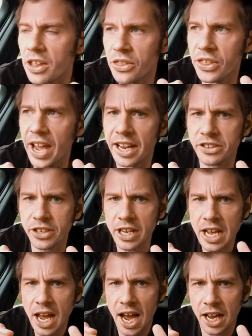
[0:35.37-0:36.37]
that
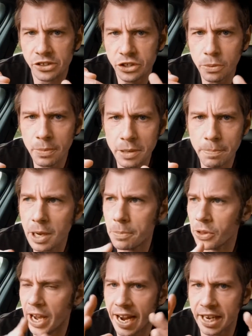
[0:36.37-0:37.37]
so many
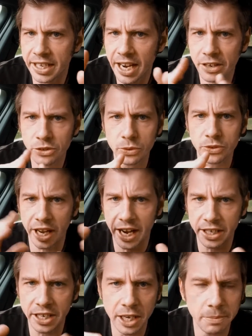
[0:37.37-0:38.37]
people that had castles, that
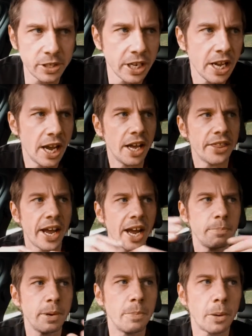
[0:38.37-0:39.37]
had keeps, that
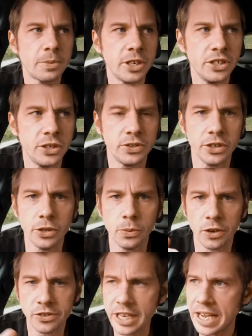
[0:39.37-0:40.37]
had big properties used to do
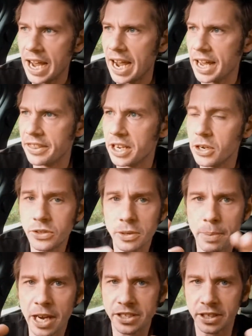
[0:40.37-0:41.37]
was they used to
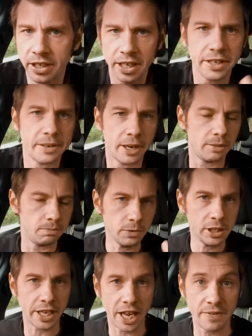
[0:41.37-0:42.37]
basically,
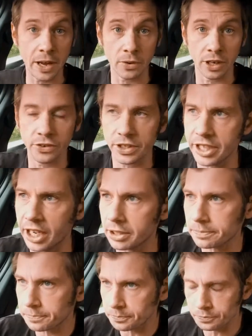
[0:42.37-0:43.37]
if they were under attack,
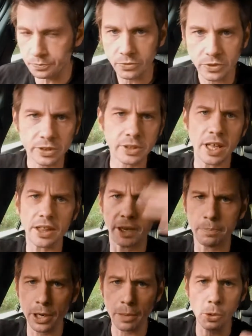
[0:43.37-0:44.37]
they
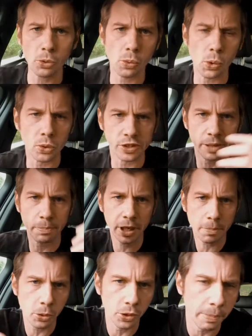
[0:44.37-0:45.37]
put up all the walls, they put
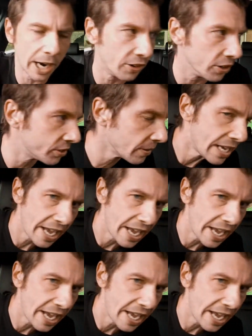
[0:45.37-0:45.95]
up all the barriers,